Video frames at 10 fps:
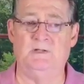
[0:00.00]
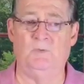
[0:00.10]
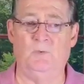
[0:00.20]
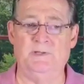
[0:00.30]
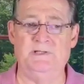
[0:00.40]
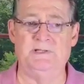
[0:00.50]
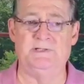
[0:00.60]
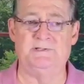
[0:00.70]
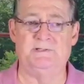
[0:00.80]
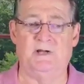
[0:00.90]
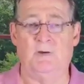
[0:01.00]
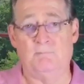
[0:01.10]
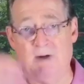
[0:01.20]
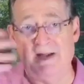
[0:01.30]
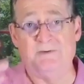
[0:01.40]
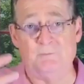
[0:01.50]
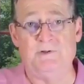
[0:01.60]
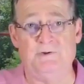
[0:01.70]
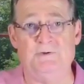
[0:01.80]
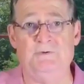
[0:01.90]
We get our mind
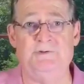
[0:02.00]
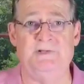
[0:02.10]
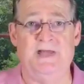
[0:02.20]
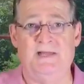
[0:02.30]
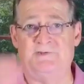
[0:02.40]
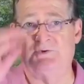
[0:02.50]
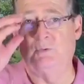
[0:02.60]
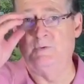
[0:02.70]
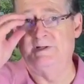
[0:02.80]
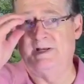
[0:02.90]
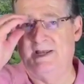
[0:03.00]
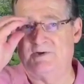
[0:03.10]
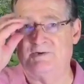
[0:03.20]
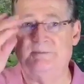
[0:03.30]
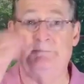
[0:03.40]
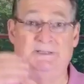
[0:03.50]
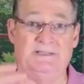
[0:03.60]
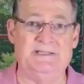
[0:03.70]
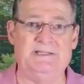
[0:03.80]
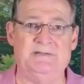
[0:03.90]
renewed to that so we can actually
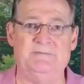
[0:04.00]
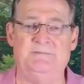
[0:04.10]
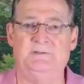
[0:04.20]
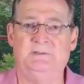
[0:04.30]
believe